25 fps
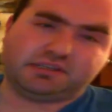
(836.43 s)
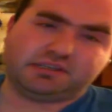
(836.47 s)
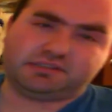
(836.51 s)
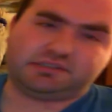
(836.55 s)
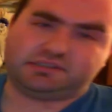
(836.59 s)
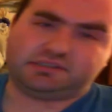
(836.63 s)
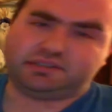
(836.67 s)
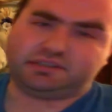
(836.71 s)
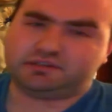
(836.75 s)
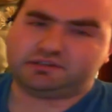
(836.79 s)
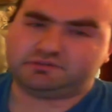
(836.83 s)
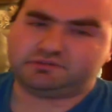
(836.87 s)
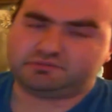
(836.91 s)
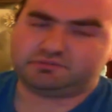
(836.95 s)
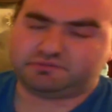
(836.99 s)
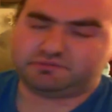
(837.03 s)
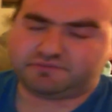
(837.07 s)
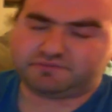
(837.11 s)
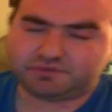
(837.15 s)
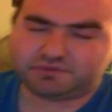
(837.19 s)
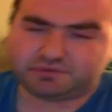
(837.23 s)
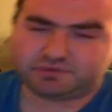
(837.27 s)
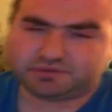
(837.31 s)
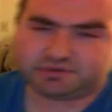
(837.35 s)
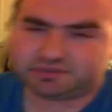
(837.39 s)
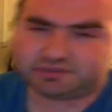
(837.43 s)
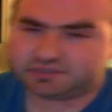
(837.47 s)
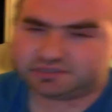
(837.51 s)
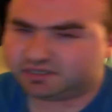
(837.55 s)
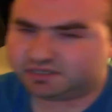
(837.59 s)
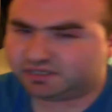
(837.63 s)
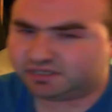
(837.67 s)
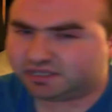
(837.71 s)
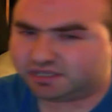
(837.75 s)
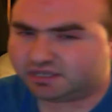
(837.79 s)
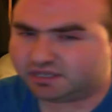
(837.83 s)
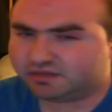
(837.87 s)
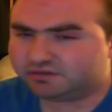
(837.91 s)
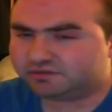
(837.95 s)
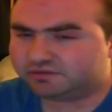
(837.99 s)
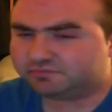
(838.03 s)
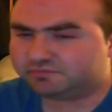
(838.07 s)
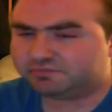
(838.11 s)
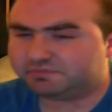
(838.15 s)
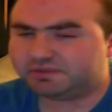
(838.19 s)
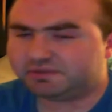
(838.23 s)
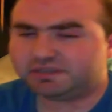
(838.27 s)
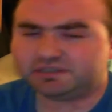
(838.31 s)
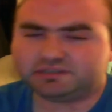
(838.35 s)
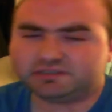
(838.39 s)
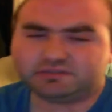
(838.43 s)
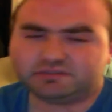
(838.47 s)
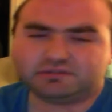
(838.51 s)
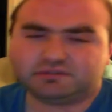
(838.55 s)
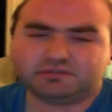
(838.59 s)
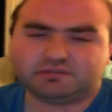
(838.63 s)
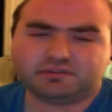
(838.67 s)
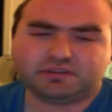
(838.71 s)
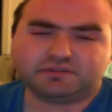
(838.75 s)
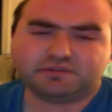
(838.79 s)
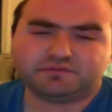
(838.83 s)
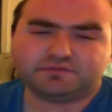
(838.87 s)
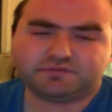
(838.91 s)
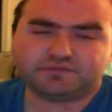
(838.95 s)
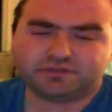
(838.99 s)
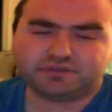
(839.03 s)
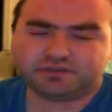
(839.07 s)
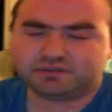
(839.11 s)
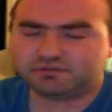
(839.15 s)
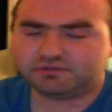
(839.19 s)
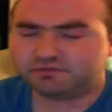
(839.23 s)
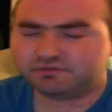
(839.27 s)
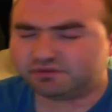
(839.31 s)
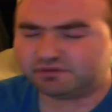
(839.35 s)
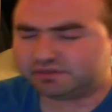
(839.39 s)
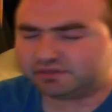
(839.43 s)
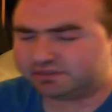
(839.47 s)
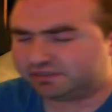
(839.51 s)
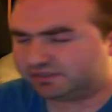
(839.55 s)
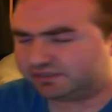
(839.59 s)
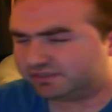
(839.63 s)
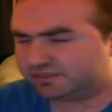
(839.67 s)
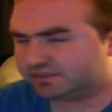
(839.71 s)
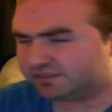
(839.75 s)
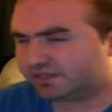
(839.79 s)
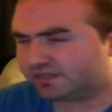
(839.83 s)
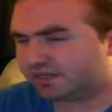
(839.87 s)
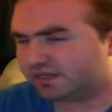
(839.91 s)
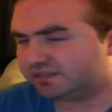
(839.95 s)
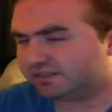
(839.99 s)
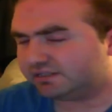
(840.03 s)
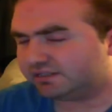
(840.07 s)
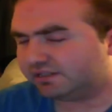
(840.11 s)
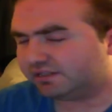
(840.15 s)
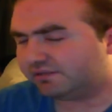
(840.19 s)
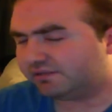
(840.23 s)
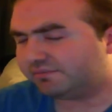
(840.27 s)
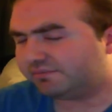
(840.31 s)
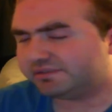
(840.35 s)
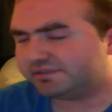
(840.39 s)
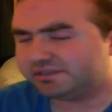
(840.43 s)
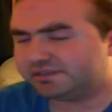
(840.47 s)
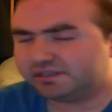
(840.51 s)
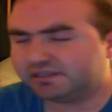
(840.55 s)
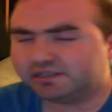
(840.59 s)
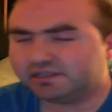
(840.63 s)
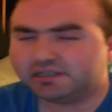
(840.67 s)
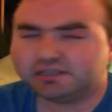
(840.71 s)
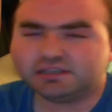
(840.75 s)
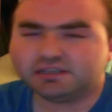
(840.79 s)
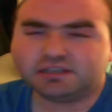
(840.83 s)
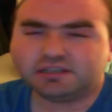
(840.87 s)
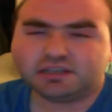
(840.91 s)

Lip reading: This is Ninja Reviewer signing out. Peace, soul, love, chicken grease, and the sky's the limit.